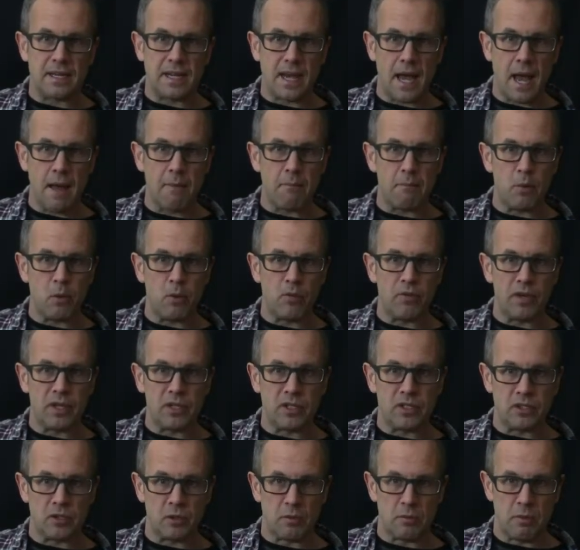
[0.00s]
not
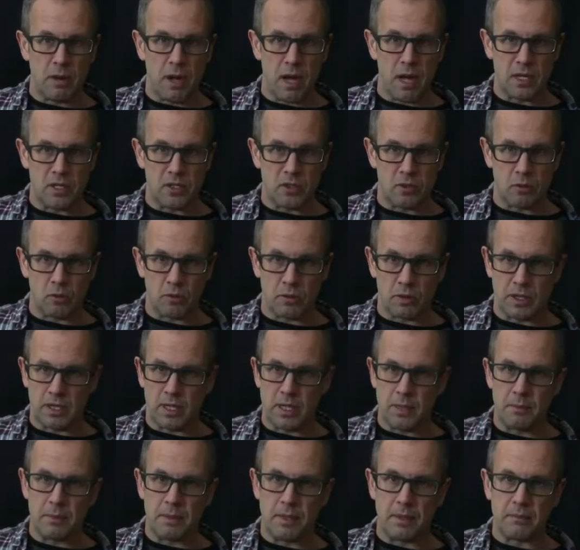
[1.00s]
moving so much, or we're
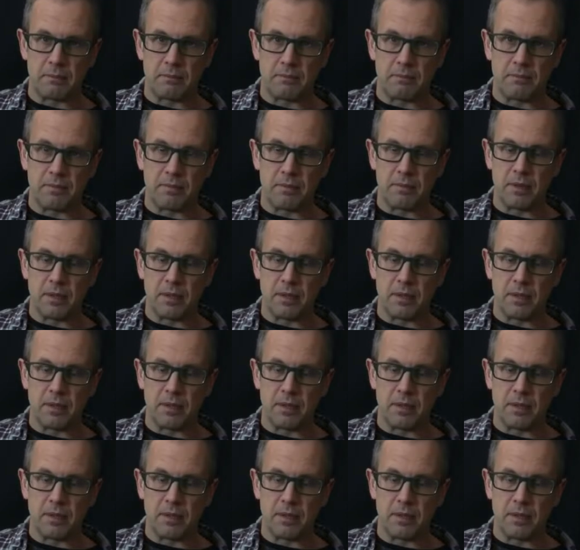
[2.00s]
keeping